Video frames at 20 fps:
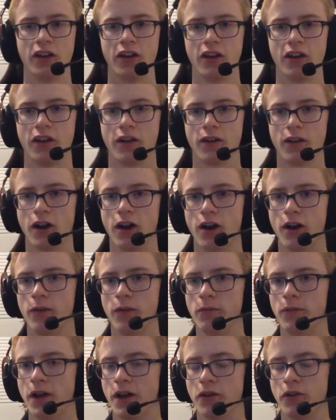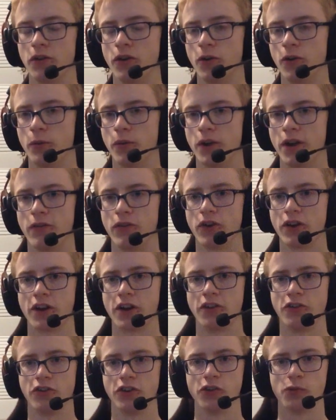I don't know, whatever
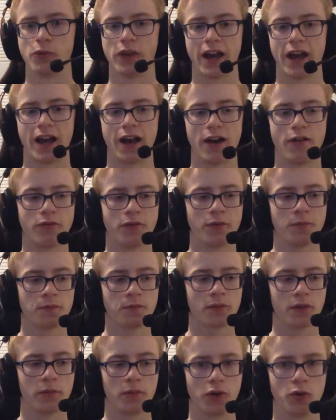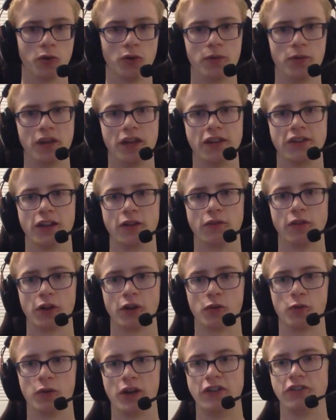countries we have. But it would be instead of like
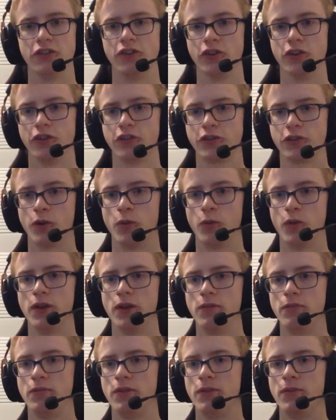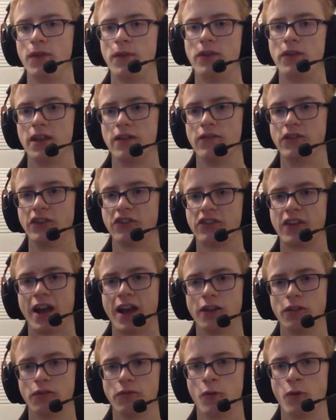regionals, so it wouldn't be maybe even just
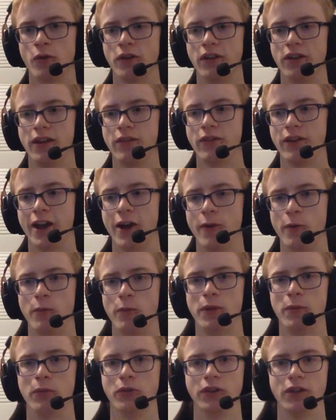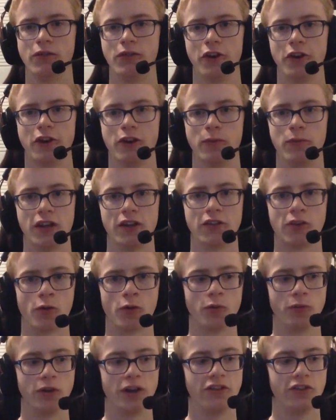California, given how many people live there. It could be its own
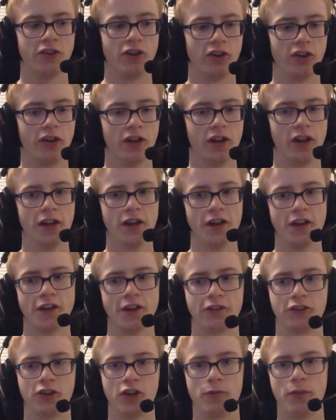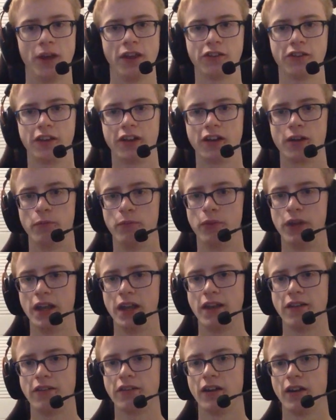regional. So you'd basically
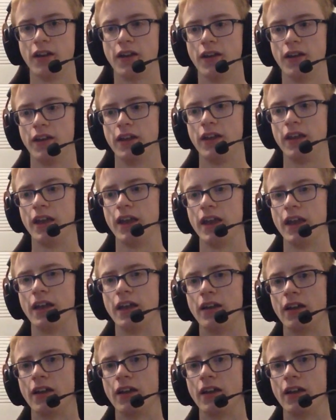compete in